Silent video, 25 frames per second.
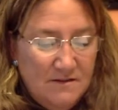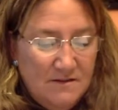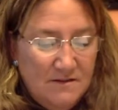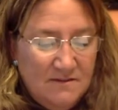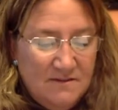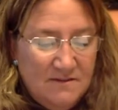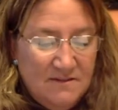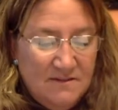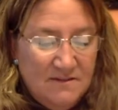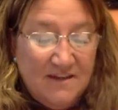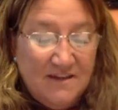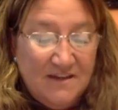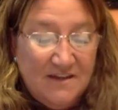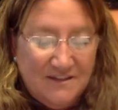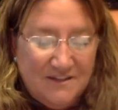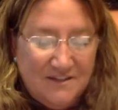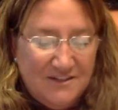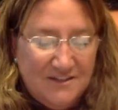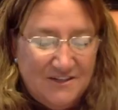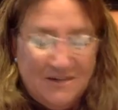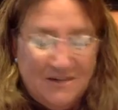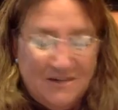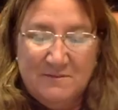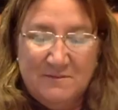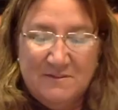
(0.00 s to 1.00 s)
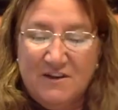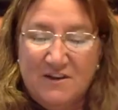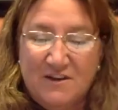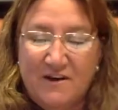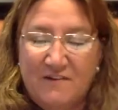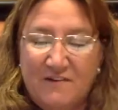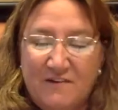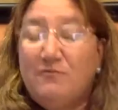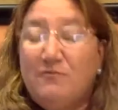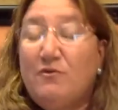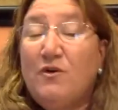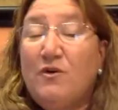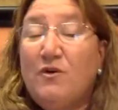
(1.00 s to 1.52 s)
deduction,
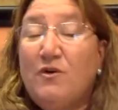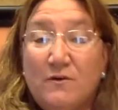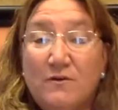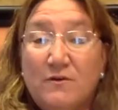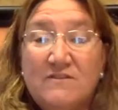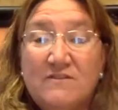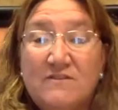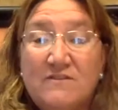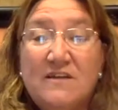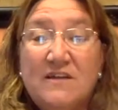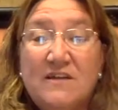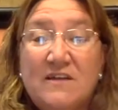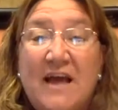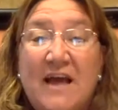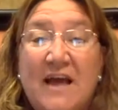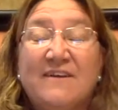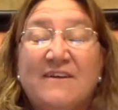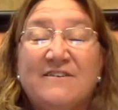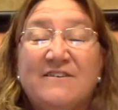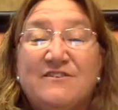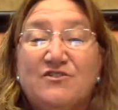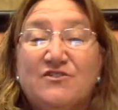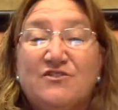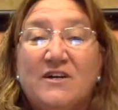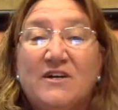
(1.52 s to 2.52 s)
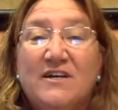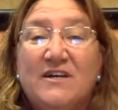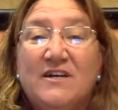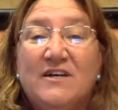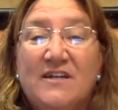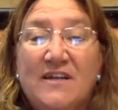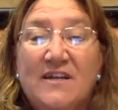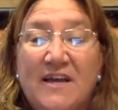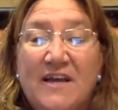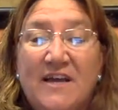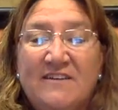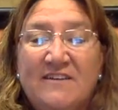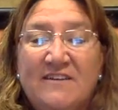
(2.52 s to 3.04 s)
for those extra
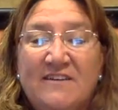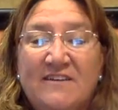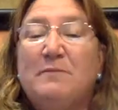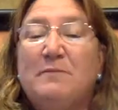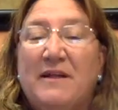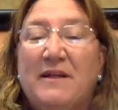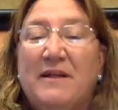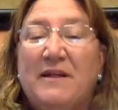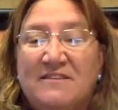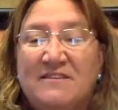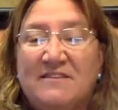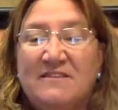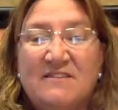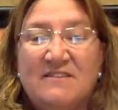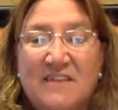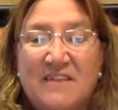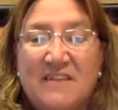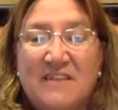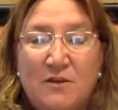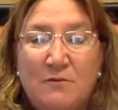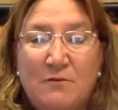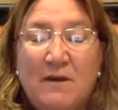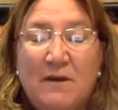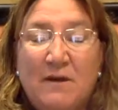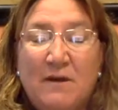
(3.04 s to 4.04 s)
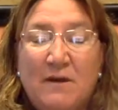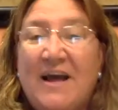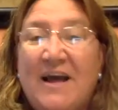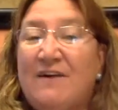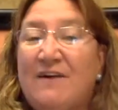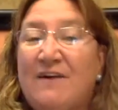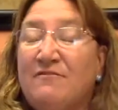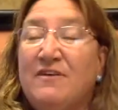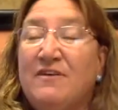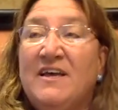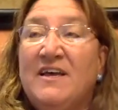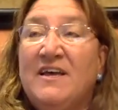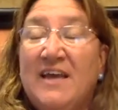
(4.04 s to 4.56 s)
expenses that you might have.
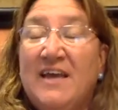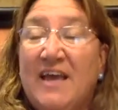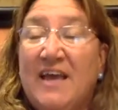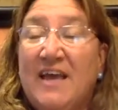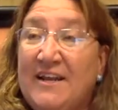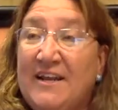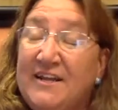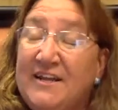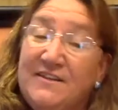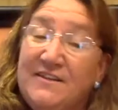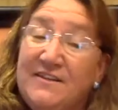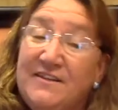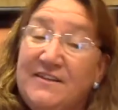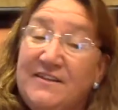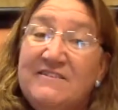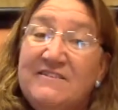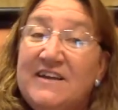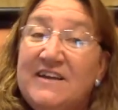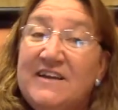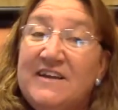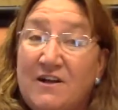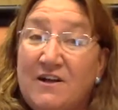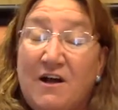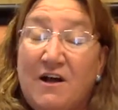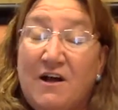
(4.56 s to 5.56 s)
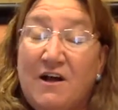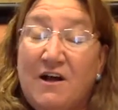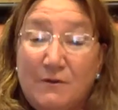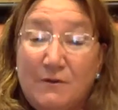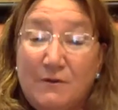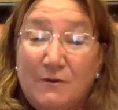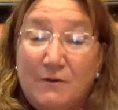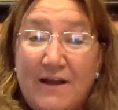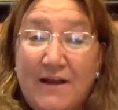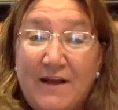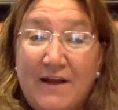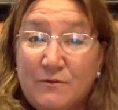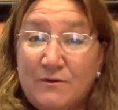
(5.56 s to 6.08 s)
And in the state of
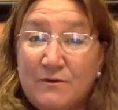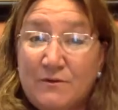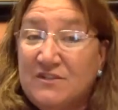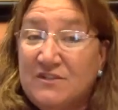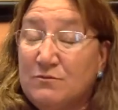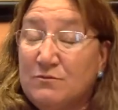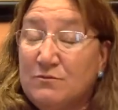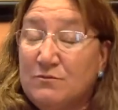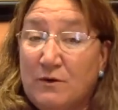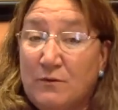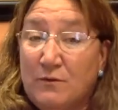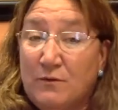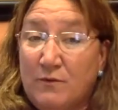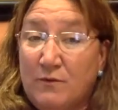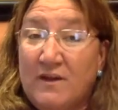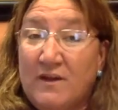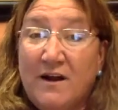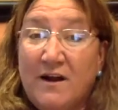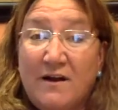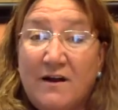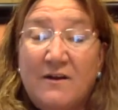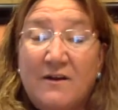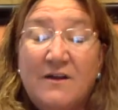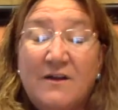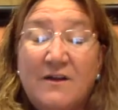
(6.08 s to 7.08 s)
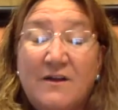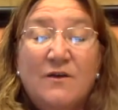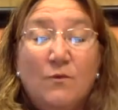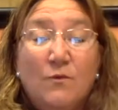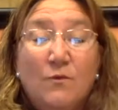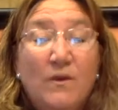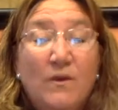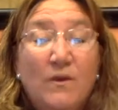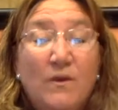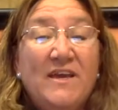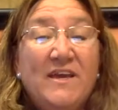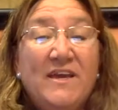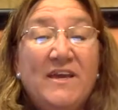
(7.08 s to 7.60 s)
Colorado, which is where we are,
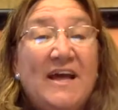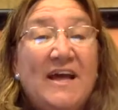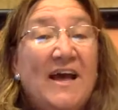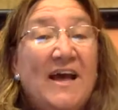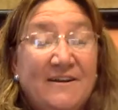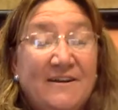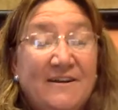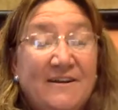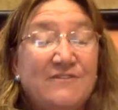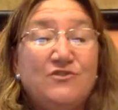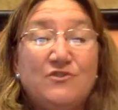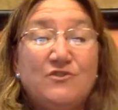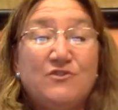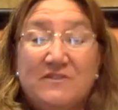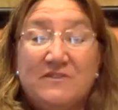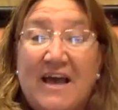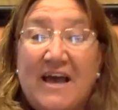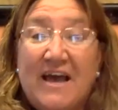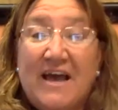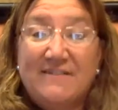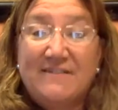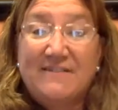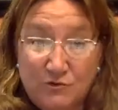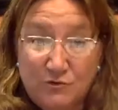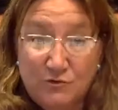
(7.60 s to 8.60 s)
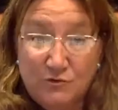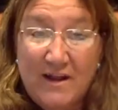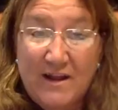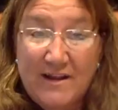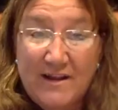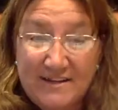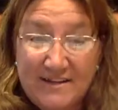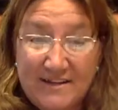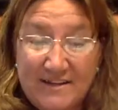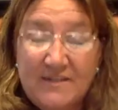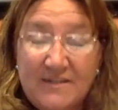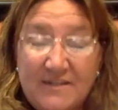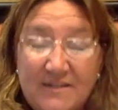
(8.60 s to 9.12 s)
we get an extra tax
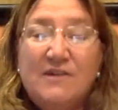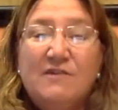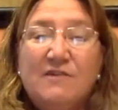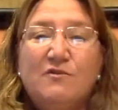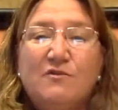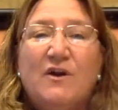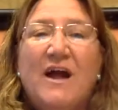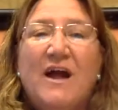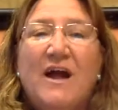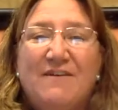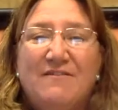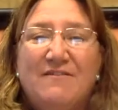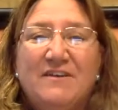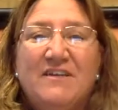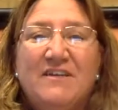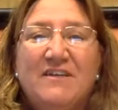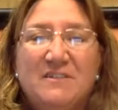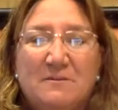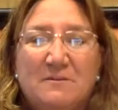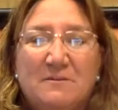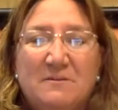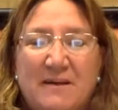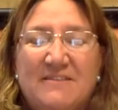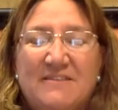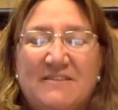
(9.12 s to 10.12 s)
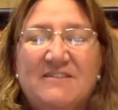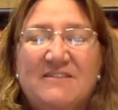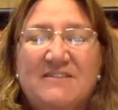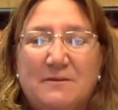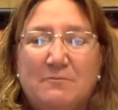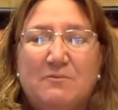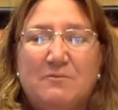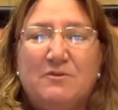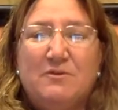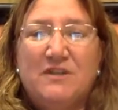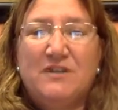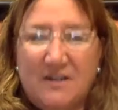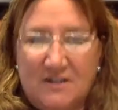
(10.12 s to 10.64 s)
credit for having domestic
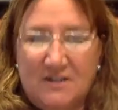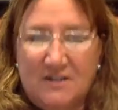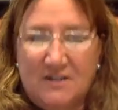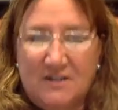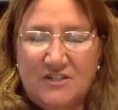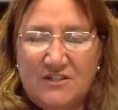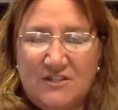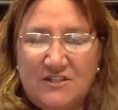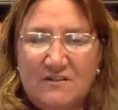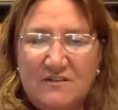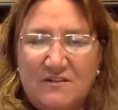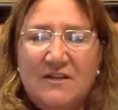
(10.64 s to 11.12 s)
production.